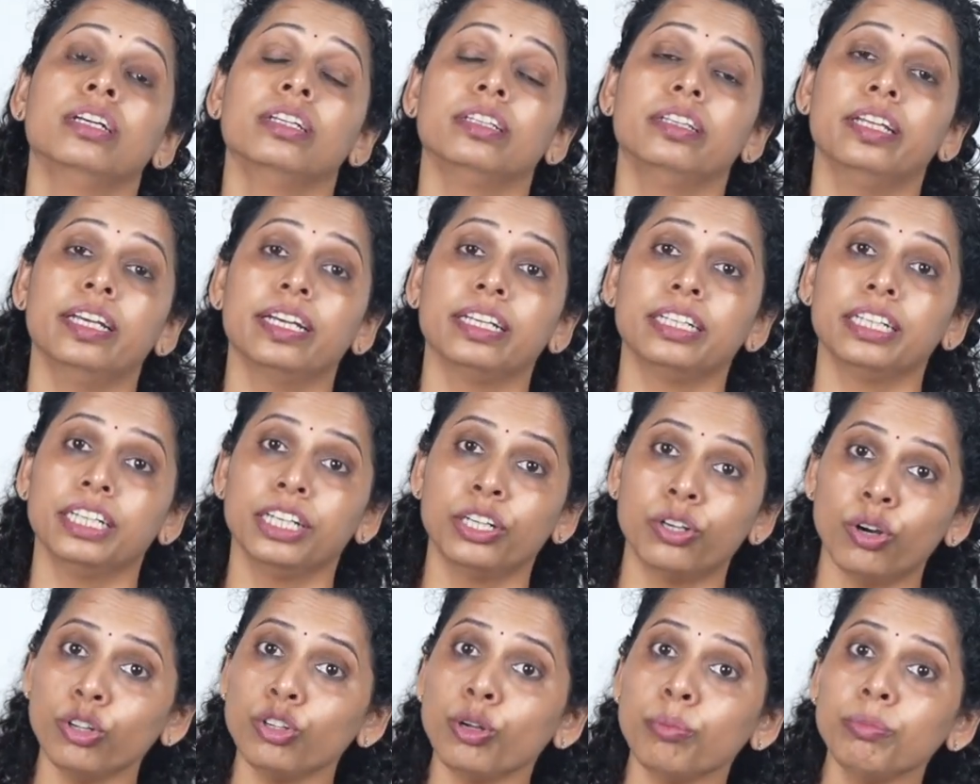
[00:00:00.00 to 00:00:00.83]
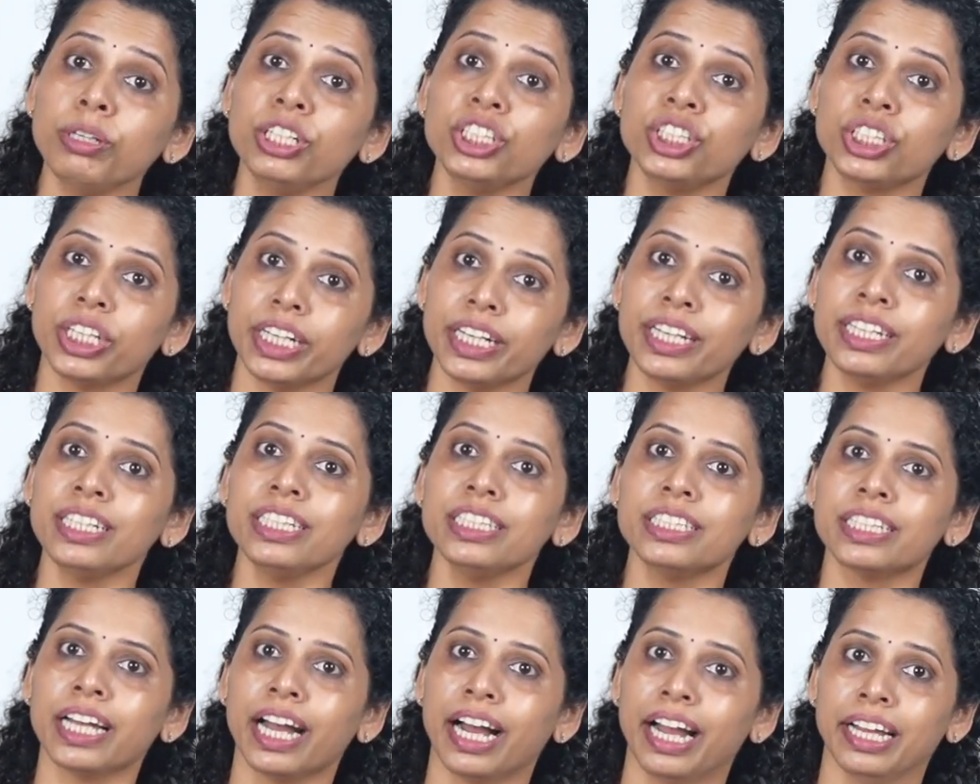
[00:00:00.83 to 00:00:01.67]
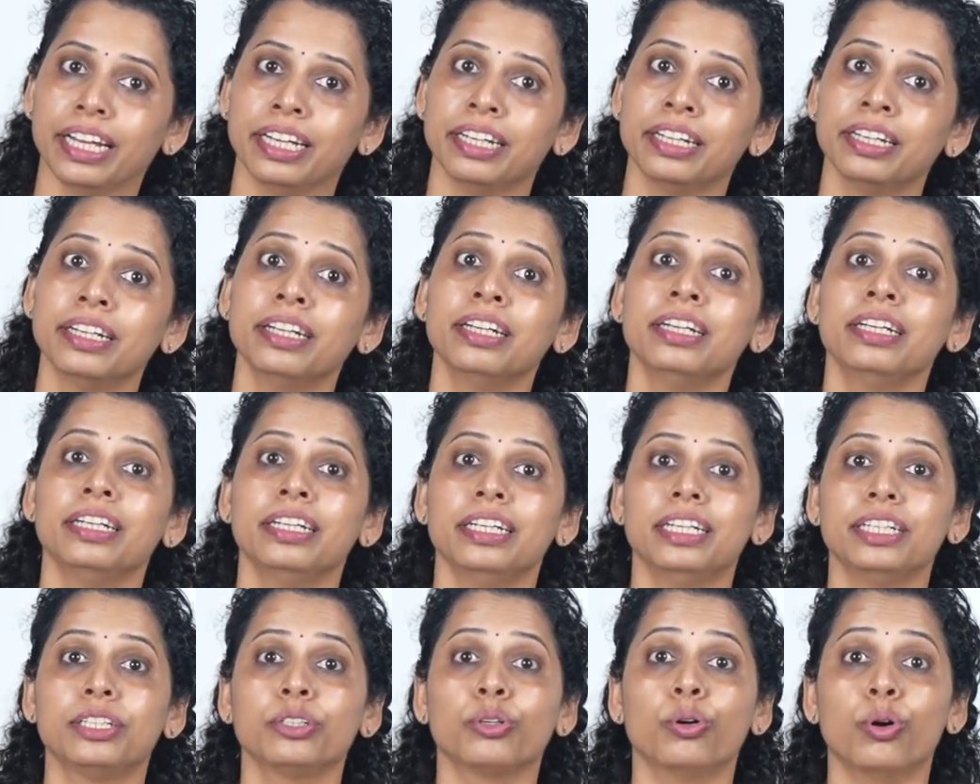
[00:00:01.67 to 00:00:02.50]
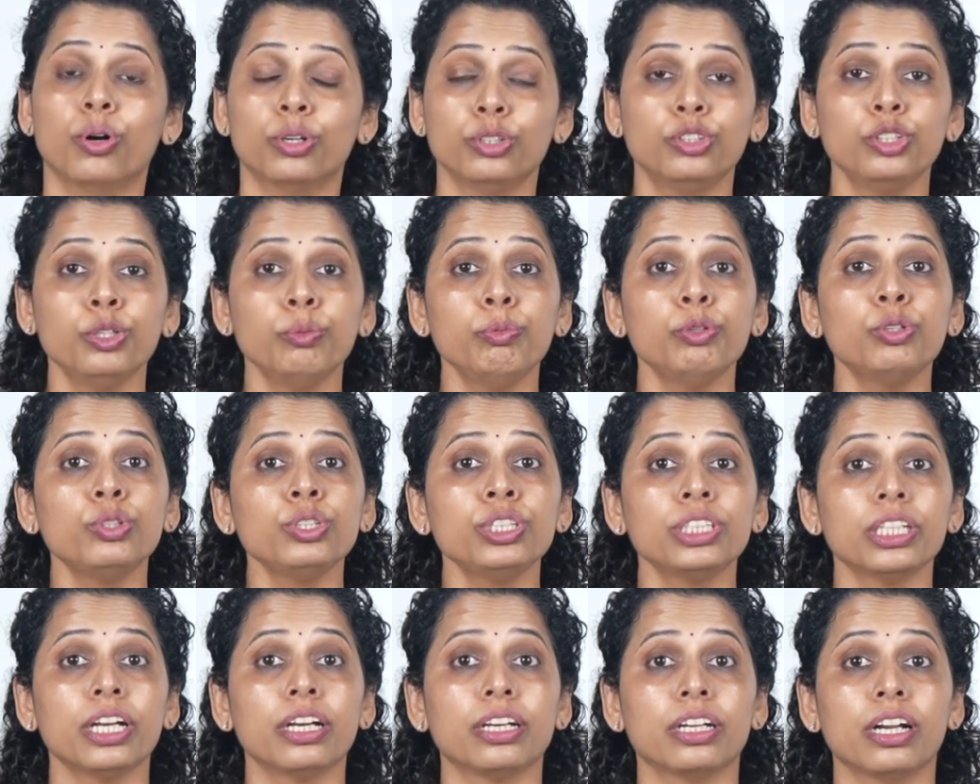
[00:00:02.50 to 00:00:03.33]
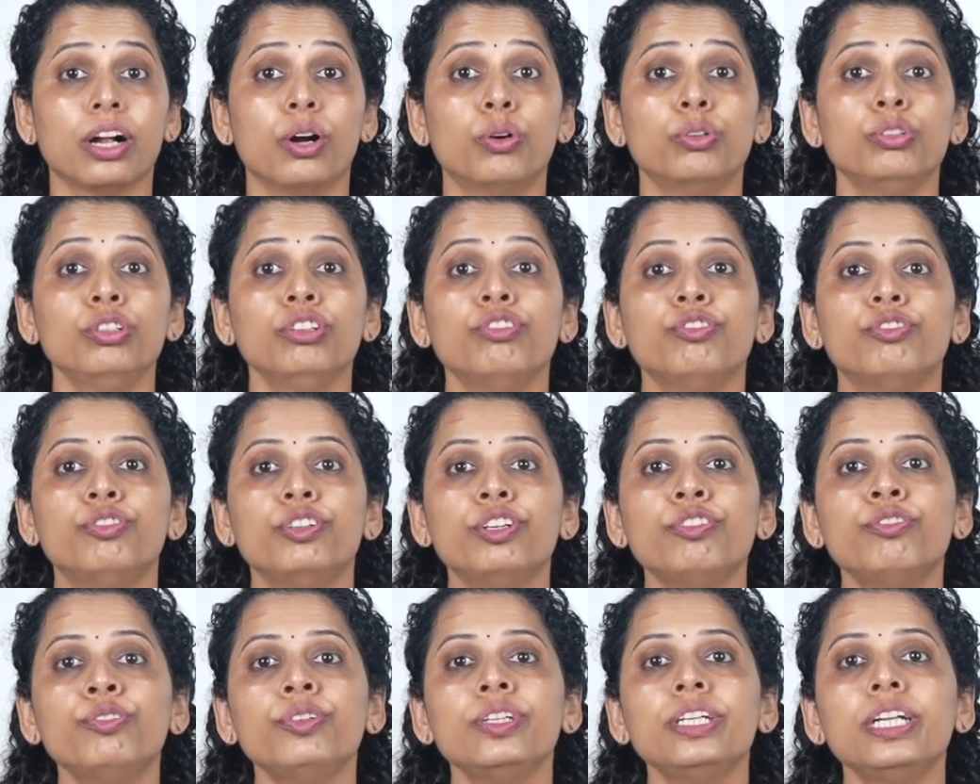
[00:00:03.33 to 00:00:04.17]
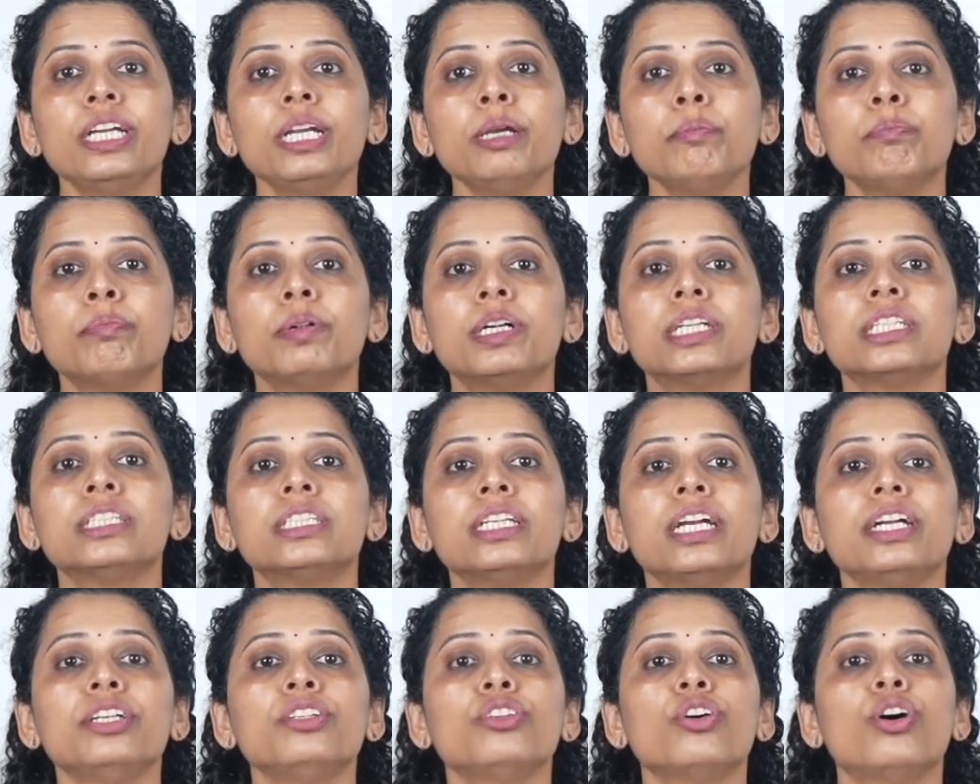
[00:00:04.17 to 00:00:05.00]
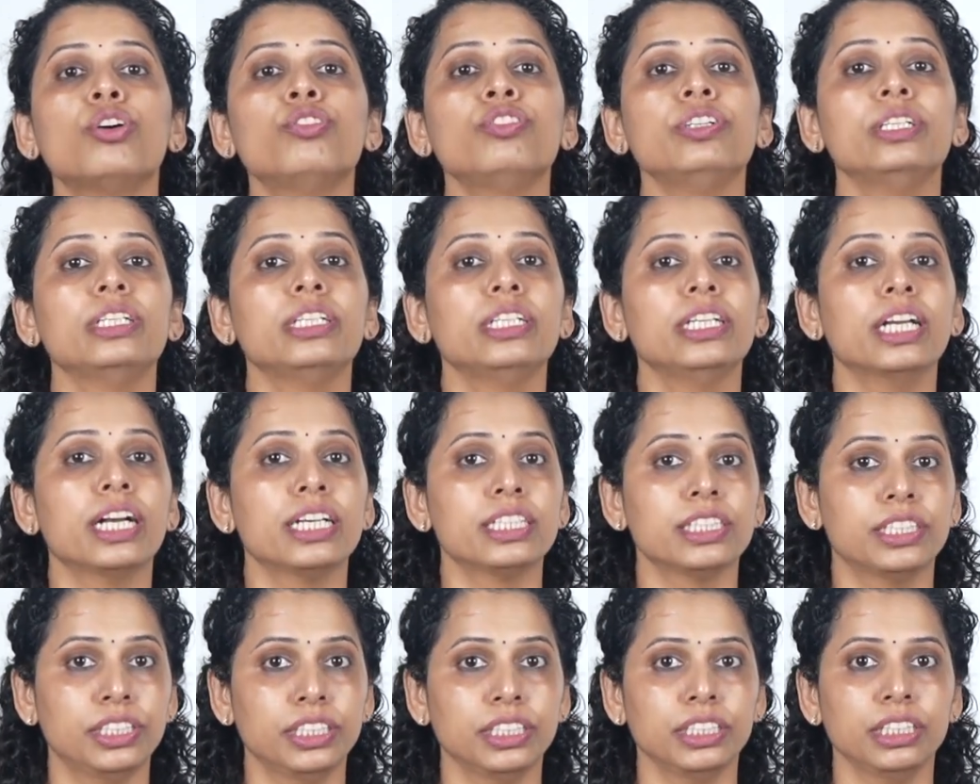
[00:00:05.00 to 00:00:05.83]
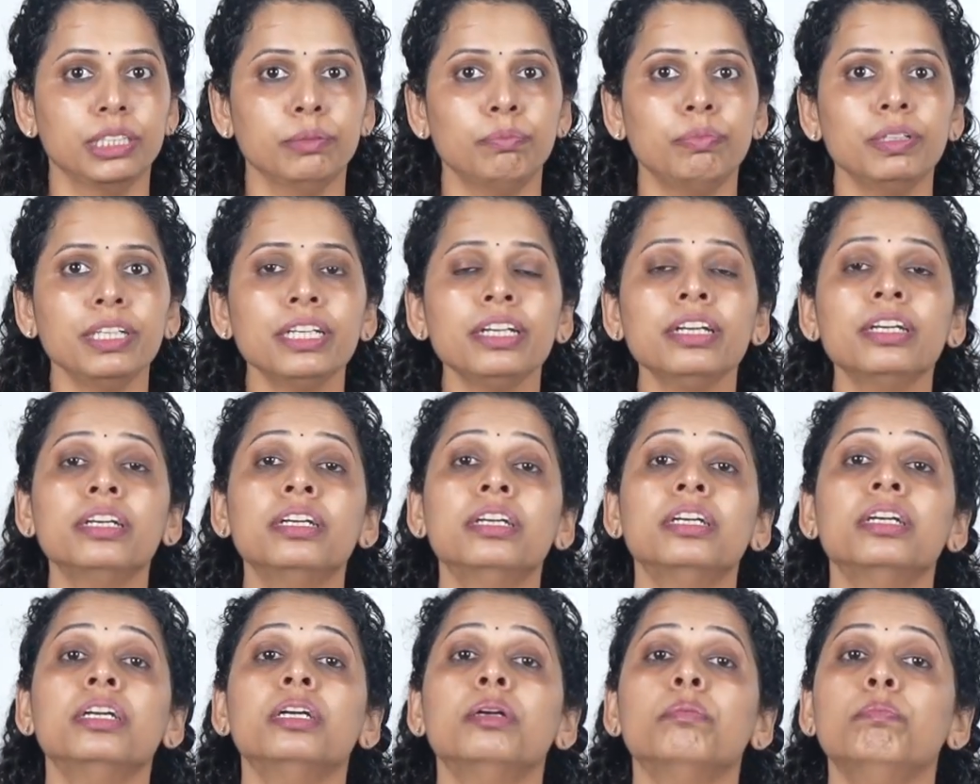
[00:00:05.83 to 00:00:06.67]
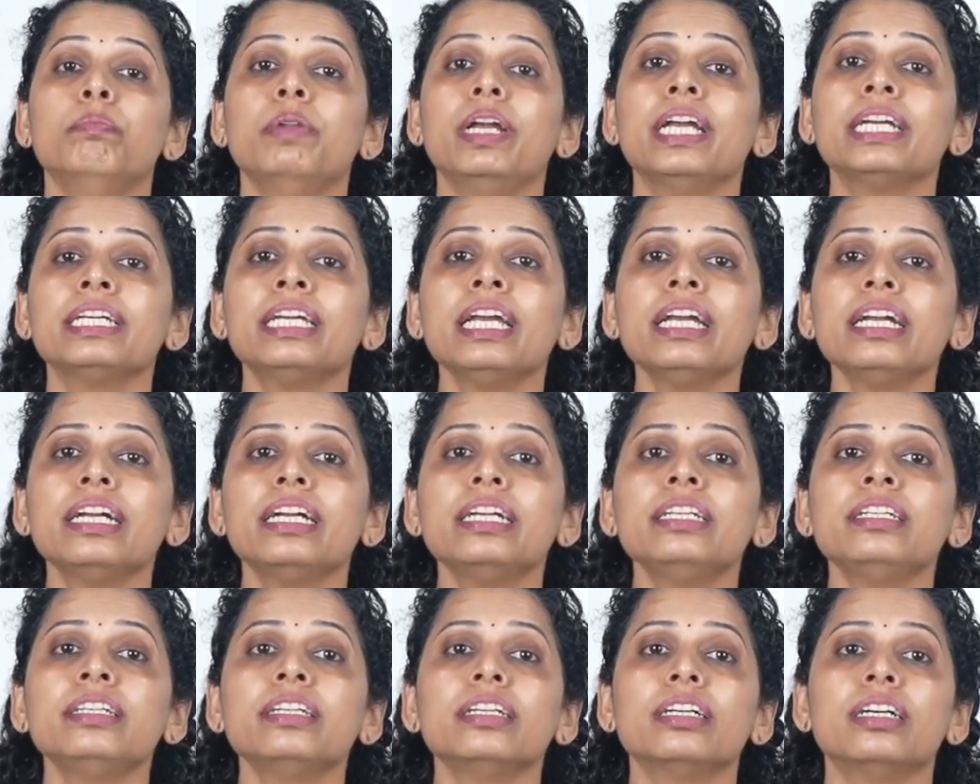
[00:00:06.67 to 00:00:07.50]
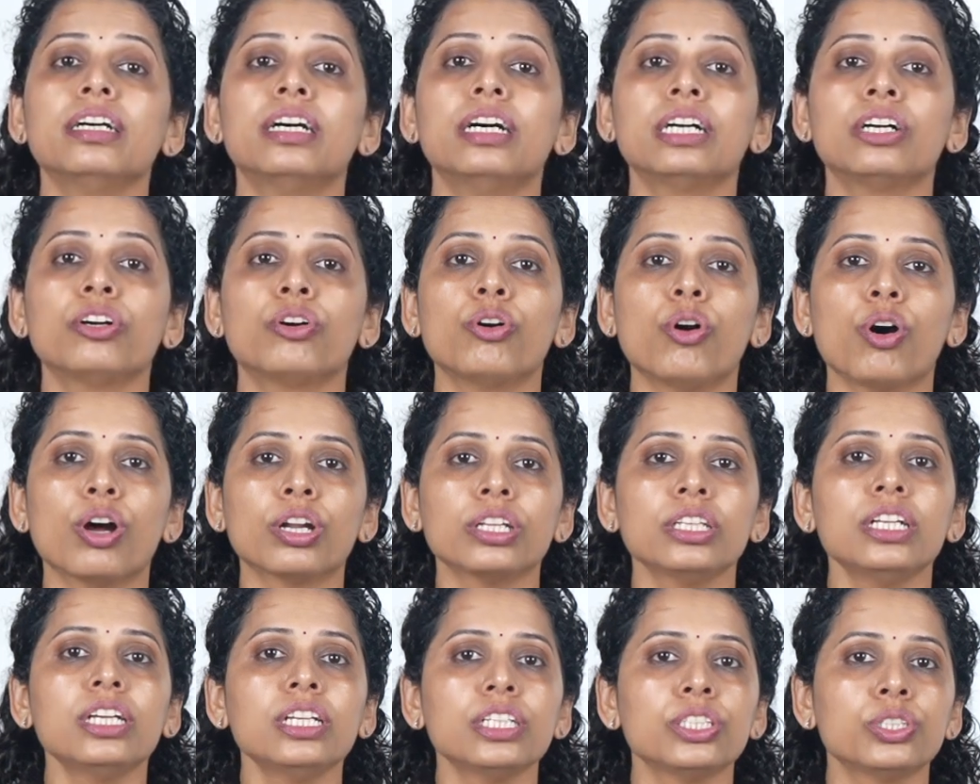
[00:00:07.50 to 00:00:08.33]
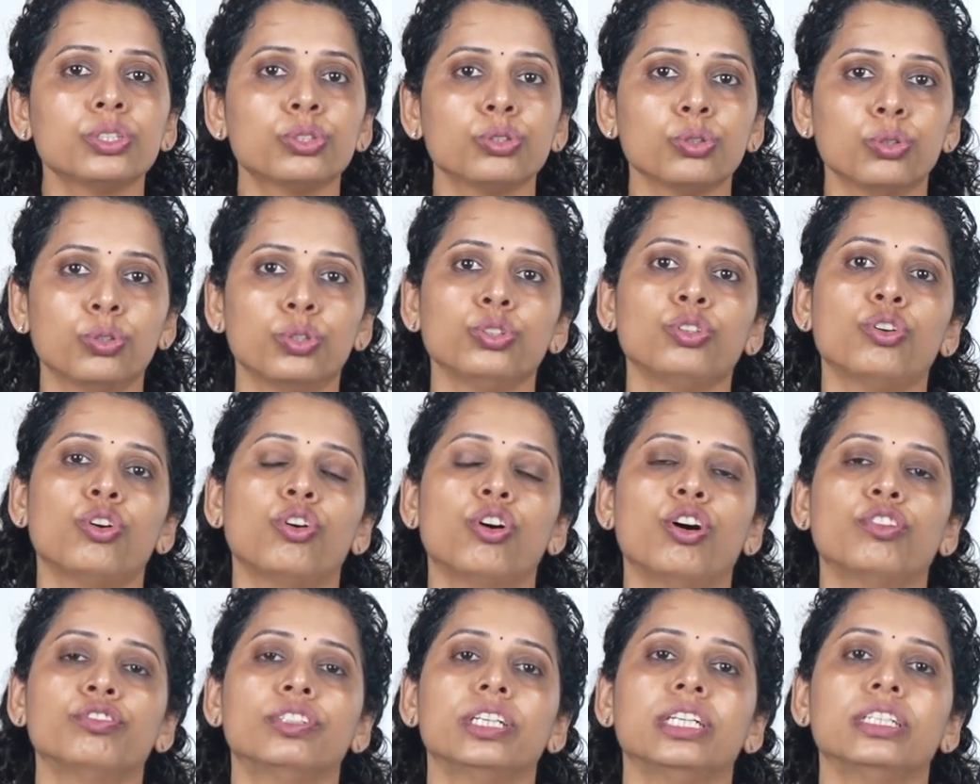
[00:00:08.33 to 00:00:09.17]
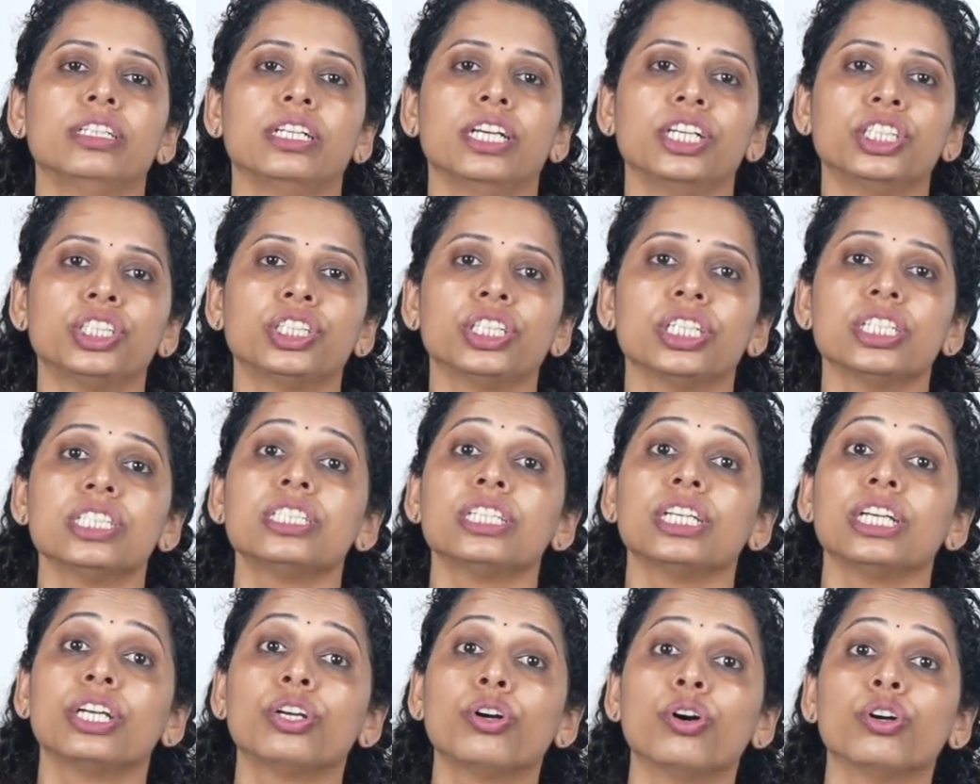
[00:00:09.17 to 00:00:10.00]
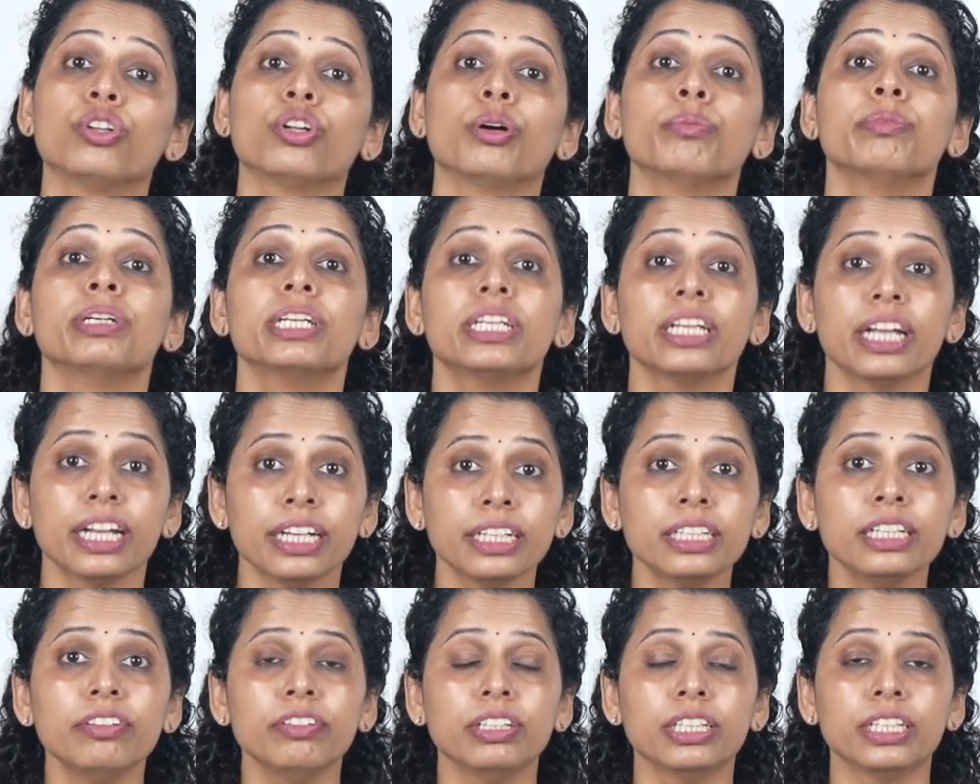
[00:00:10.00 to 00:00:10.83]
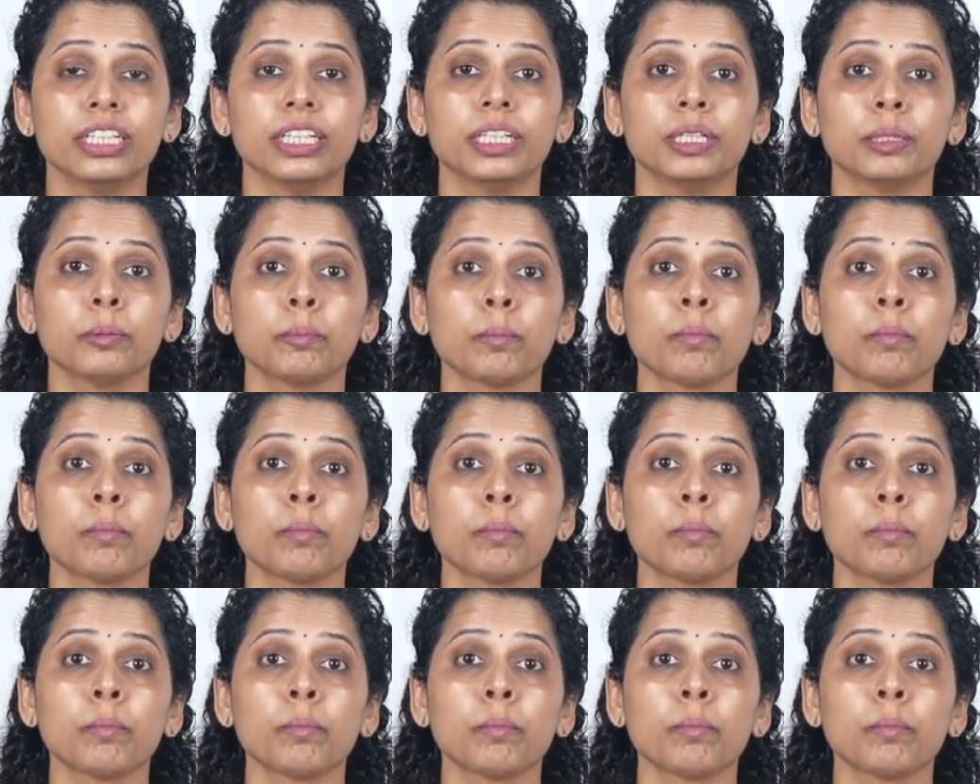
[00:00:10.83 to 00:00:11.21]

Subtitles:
Their economic share is high. It contributes around 50% of India's GDP, making it a cornerstone of the nation's economic activity.